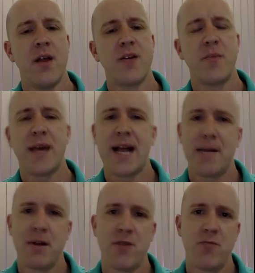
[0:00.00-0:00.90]
There's a big
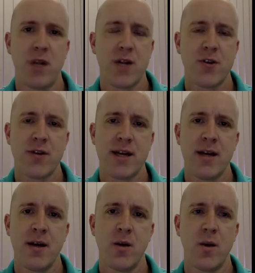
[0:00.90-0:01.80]
element of
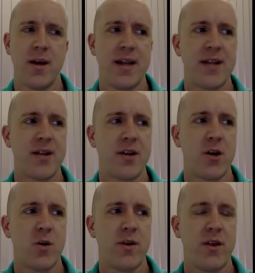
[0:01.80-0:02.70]
monitoring where you need to
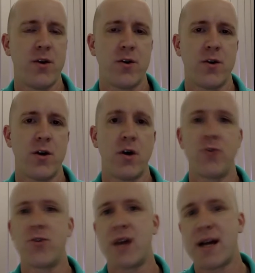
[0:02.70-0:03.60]
know whether you're
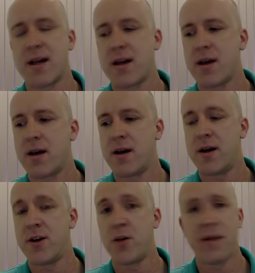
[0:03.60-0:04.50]
on track,
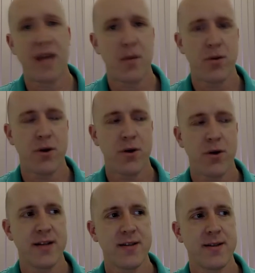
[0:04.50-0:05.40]
uh, not making
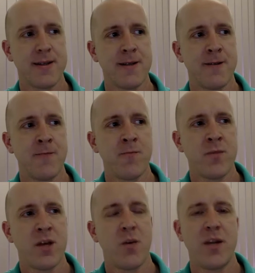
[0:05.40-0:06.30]
progress.
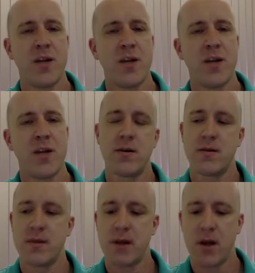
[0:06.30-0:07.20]
And when you've
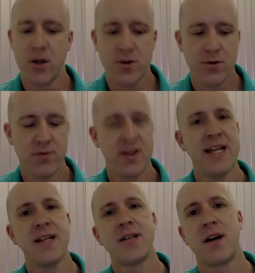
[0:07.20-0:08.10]
got lots of
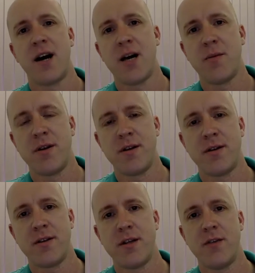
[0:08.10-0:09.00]
lead time and
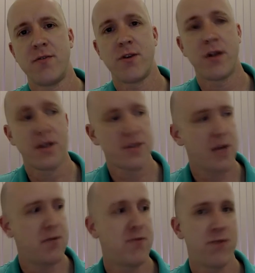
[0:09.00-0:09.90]
you've got an
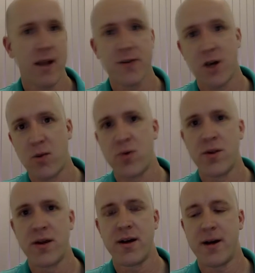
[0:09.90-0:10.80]
assignment, for
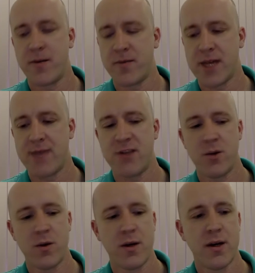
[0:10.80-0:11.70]
example, that um,
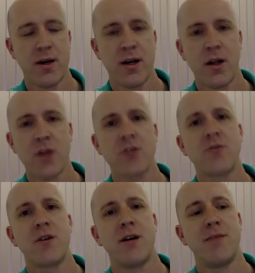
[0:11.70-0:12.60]
gives you lots
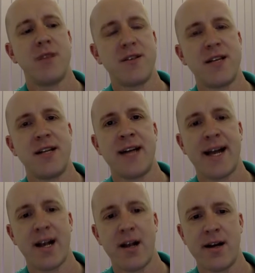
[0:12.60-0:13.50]
of time to sit and
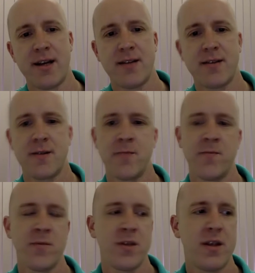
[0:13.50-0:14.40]
analyze,
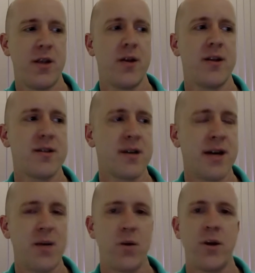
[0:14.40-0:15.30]
then you can
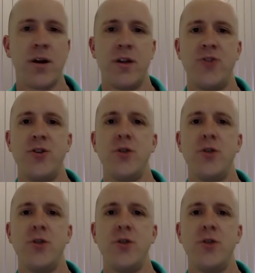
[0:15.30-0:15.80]
decide what you're going to